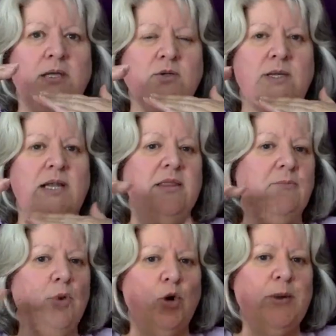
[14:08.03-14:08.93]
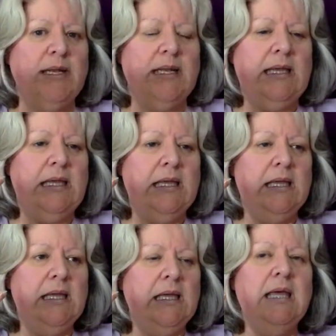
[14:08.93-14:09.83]
doing anything permanently,
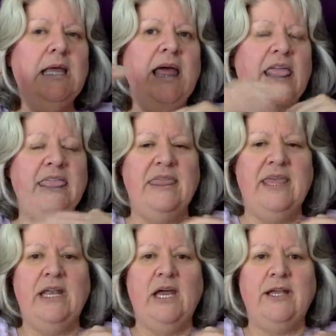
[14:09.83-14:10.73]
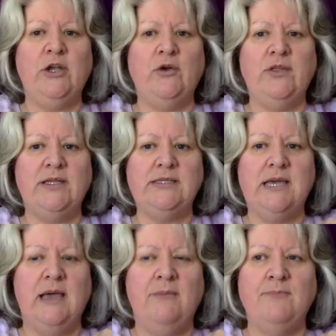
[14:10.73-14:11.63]
then I know that
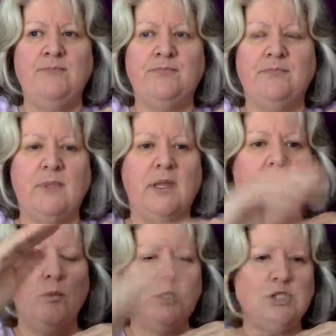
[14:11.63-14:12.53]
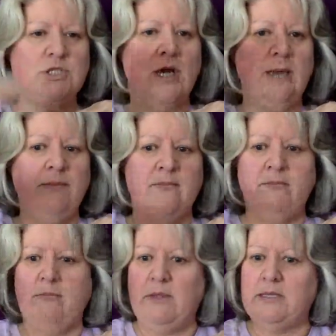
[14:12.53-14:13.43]
which time
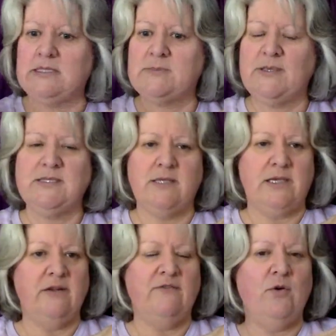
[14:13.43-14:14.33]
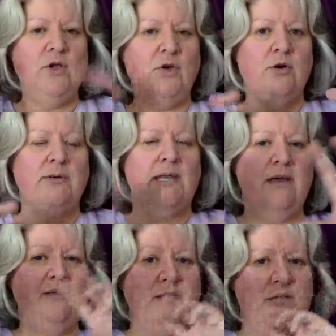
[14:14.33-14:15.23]
spaces I can avoid, or I'm going to
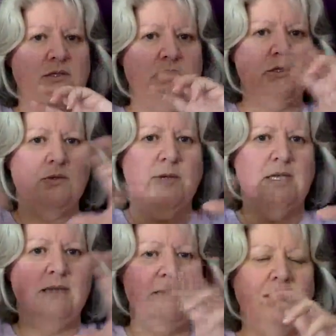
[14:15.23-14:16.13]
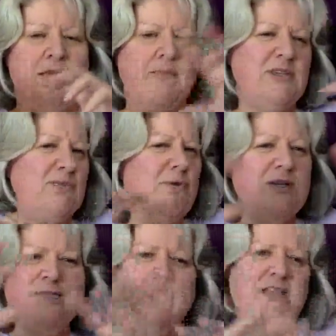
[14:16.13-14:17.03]
have to tweak. But you're
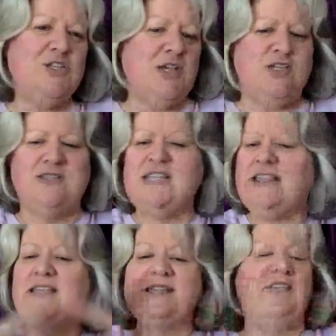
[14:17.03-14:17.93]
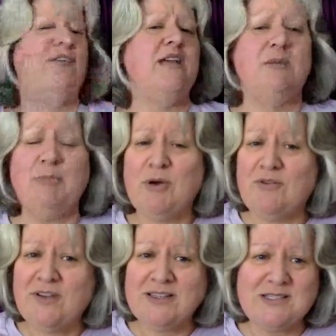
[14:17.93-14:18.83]
always making changes. Nothing's ever going to be
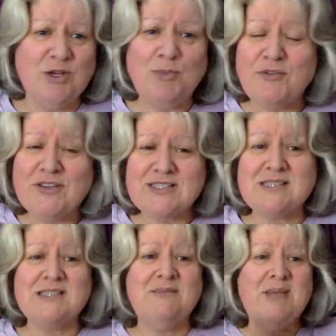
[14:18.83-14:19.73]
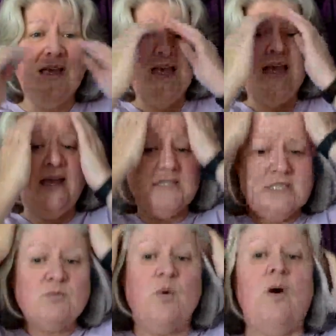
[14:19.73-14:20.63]
perfect. There's no perfect system. It's
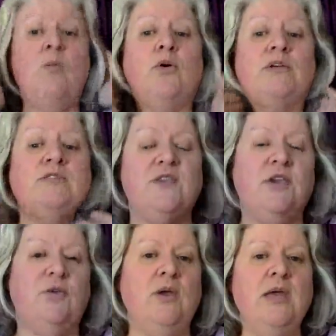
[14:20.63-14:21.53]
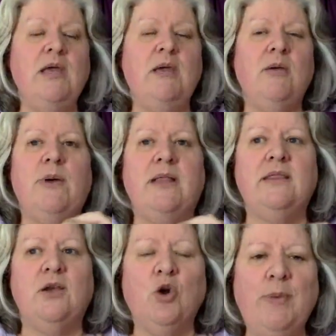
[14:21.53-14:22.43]
just what works for you. But
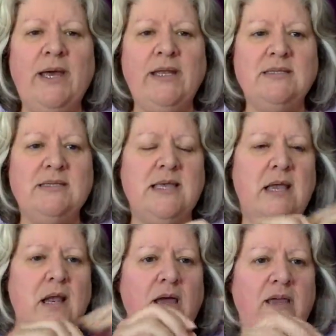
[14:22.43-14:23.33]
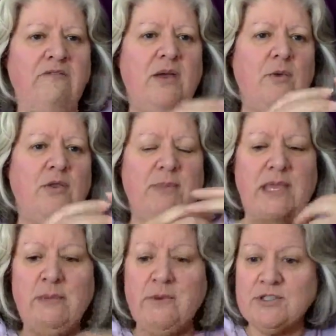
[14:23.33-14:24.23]
the cool part is that I have found with
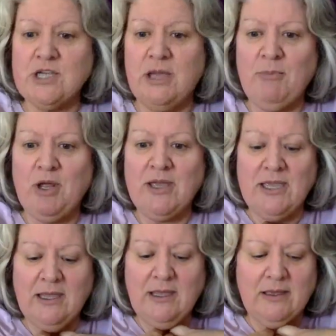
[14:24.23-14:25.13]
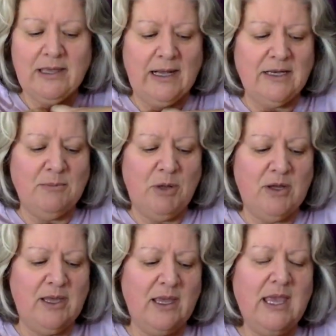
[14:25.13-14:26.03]
me with time blocking, calendar
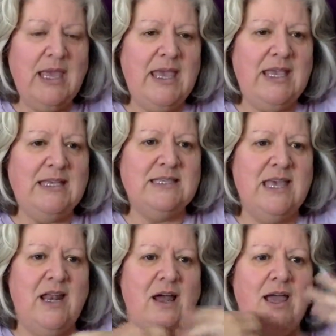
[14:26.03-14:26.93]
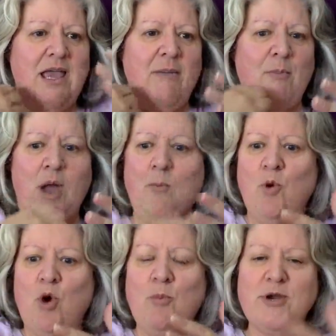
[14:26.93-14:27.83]
blocking, is that I am
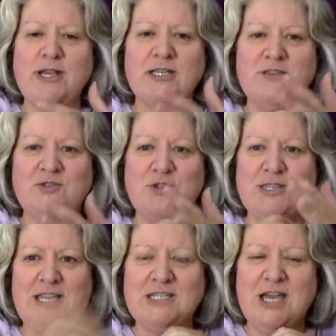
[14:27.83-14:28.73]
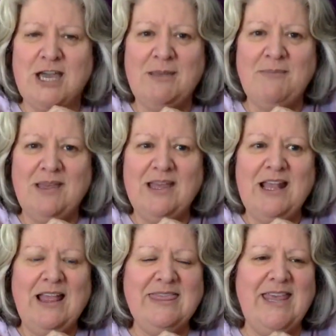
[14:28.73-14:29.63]
more productive during that time
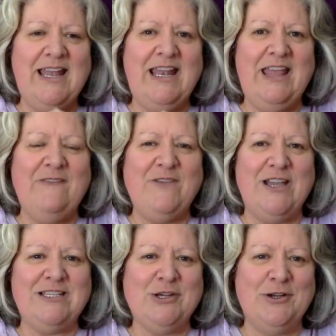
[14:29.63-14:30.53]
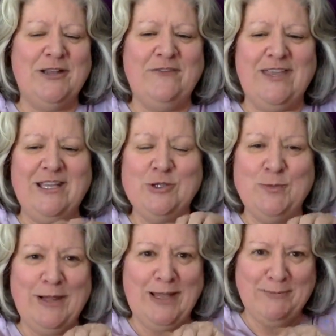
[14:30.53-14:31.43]
than if I totally forget to
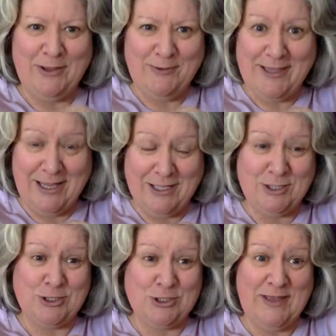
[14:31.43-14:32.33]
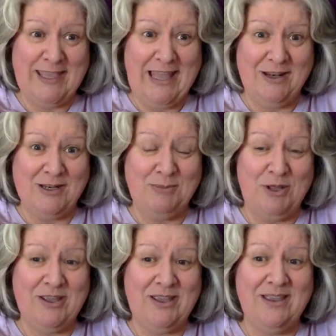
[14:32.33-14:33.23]
plan my week and don't do my calendar
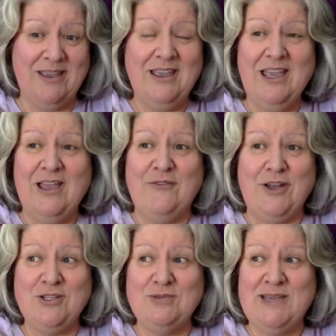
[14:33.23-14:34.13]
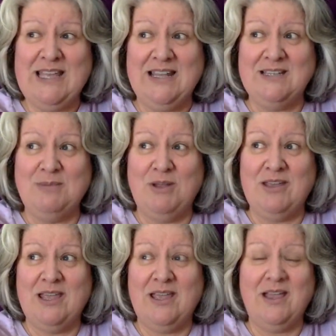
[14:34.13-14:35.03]
blocking. If I don't do my calendar
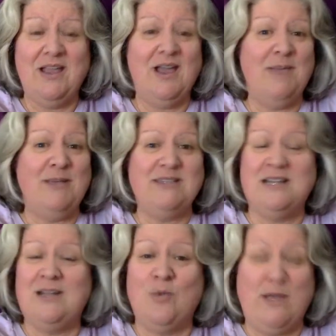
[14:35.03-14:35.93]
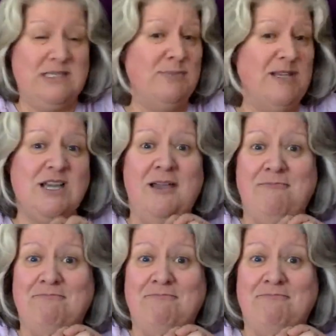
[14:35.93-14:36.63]
blocking, I basically waste my time.